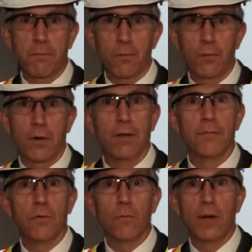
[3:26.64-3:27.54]
floor
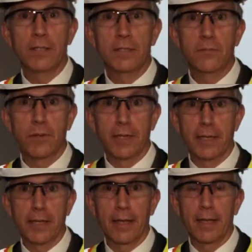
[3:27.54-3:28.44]
of the West
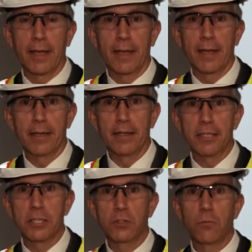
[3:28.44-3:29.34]
Wing, and
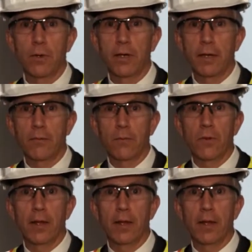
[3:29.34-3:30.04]
this is where we'll